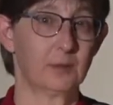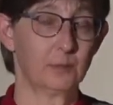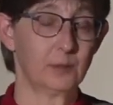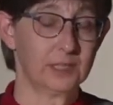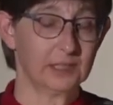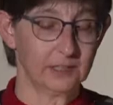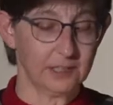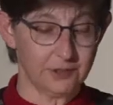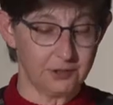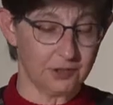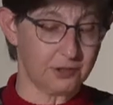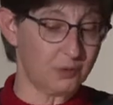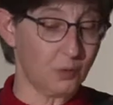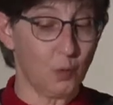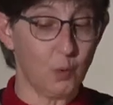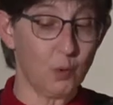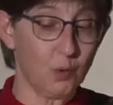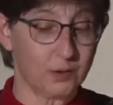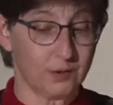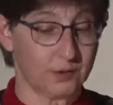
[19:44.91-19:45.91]
religious
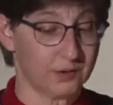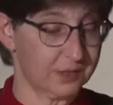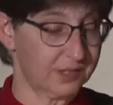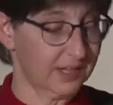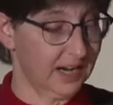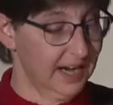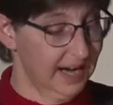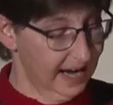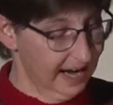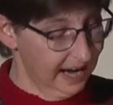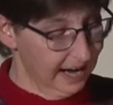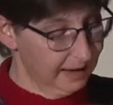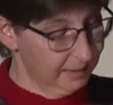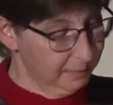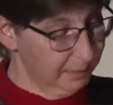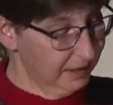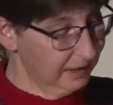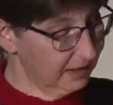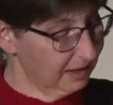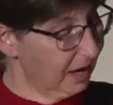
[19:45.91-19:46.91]
orders had
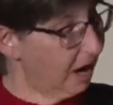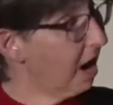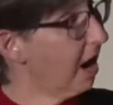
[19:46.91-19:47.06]
been